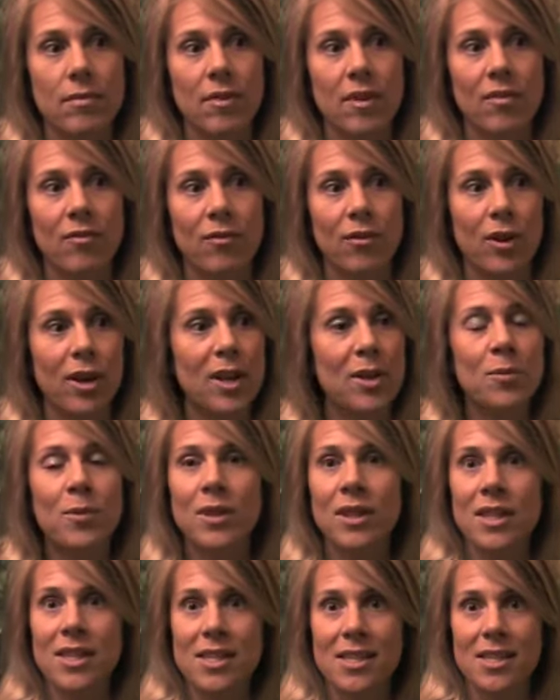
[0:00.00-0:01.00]
For
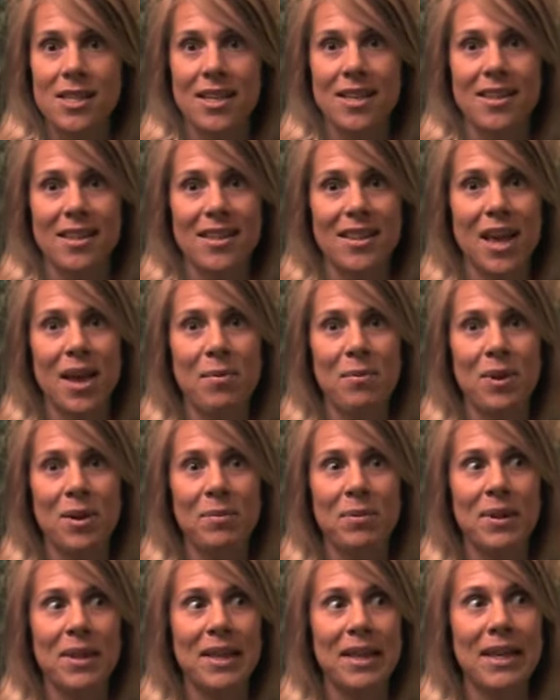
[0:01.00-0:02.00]
anyone listening, that might
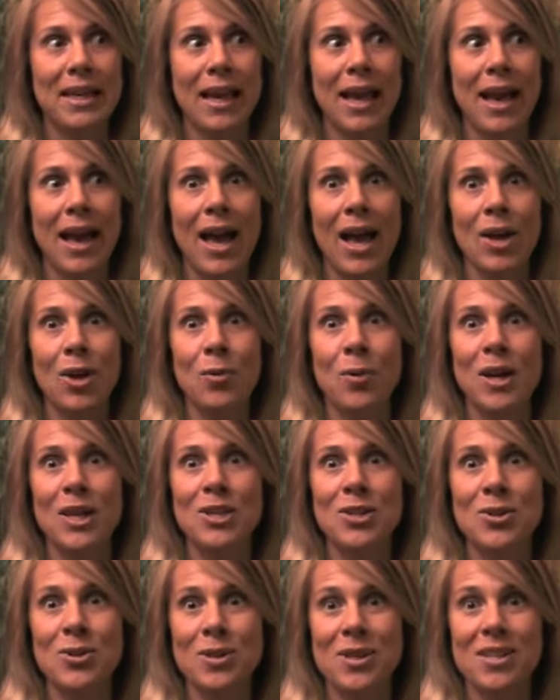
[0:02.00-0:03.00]
be like, yeah, how do I
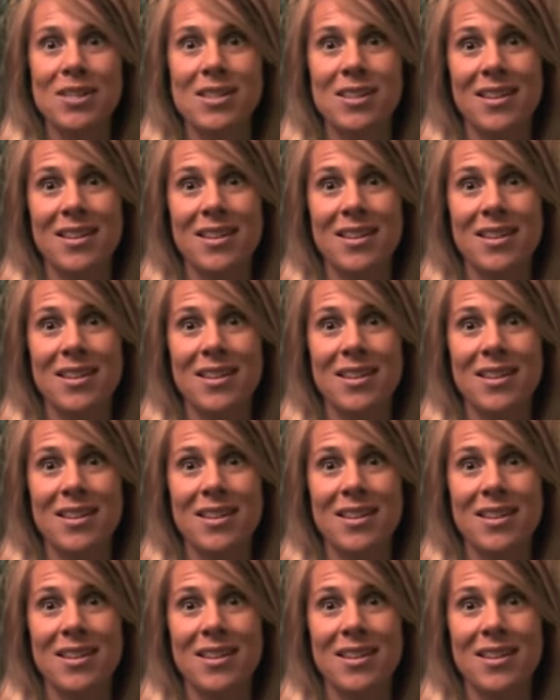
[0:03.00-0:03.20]
do this?